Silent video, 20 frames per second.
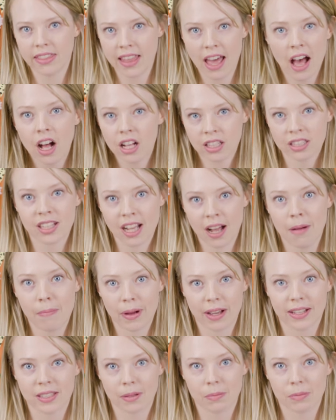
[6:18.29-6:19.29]
They're hard to come
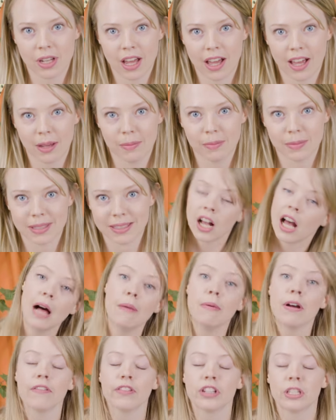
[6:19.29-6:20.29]
by sometimes.
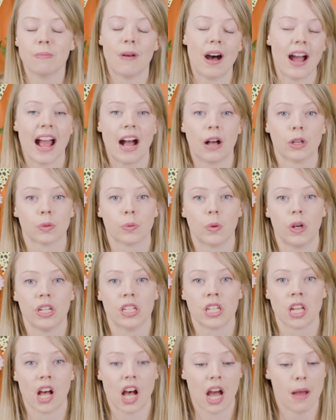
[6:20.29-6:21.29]
Come over to my house
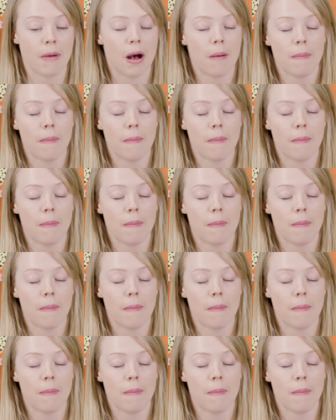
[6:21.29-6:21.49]
one time.